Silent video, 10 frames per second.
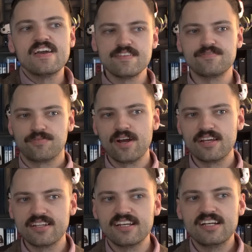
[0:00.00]
his
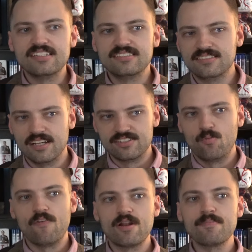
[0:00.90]
friend doesn't
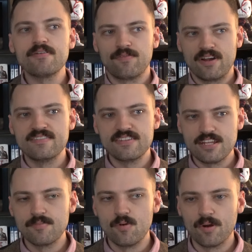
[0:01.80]
want to be friends
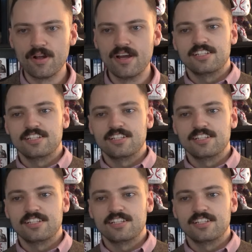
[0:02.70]
anymore.